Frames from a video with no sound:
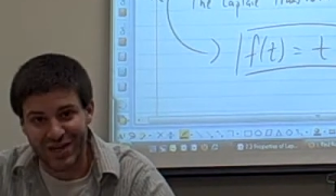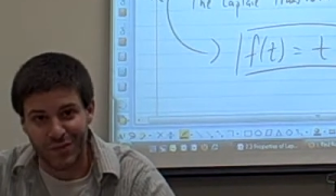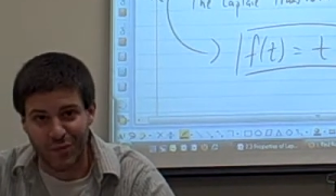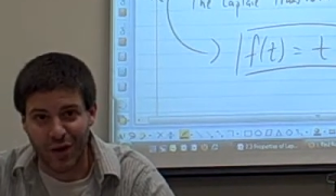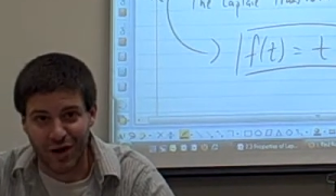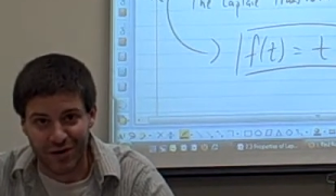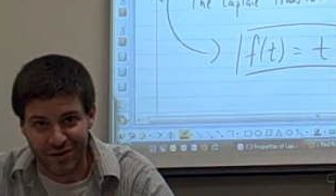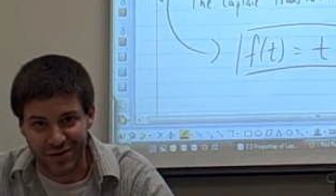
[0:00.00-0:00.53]
to
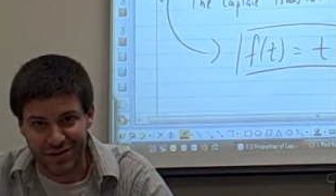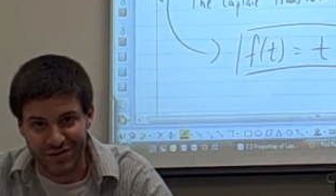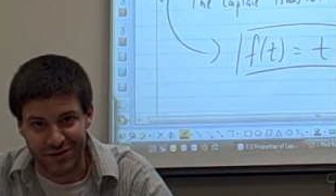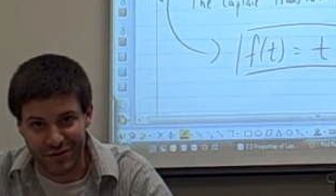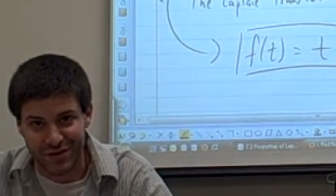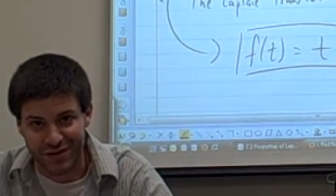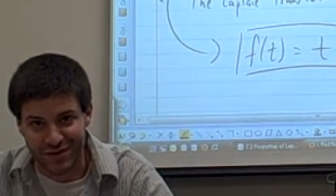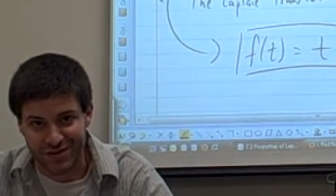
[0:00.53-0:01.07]
get better at
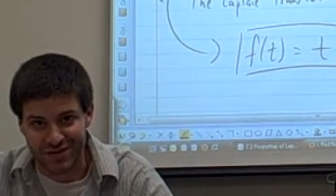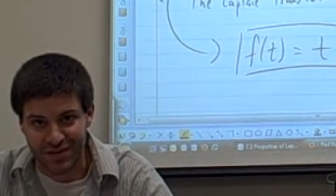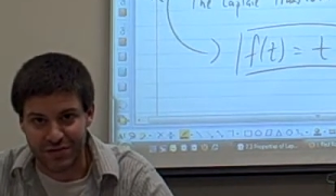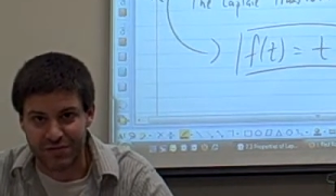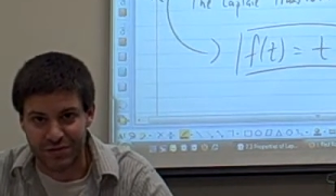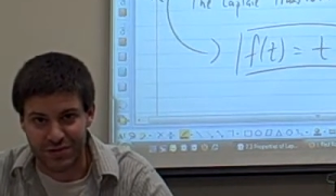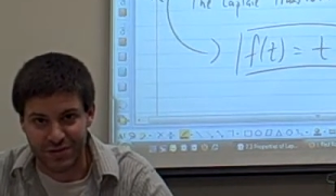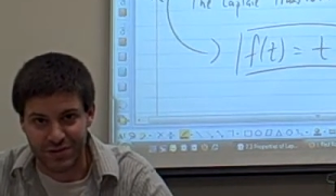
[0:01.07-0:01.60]
doing these
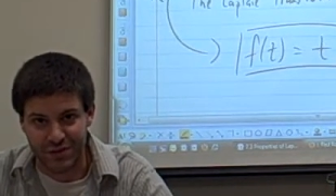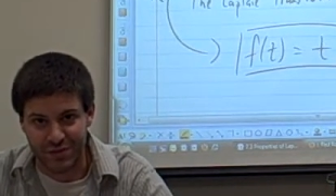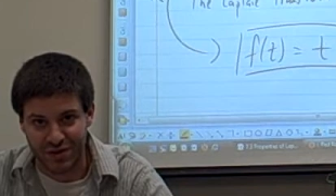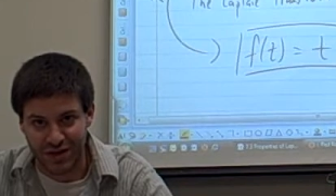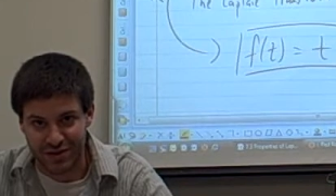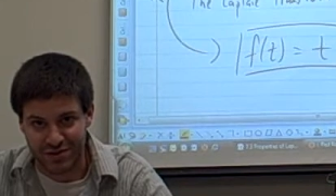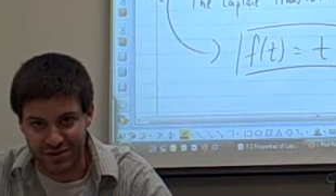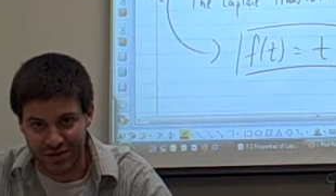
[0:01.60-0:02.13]
inverse Laplace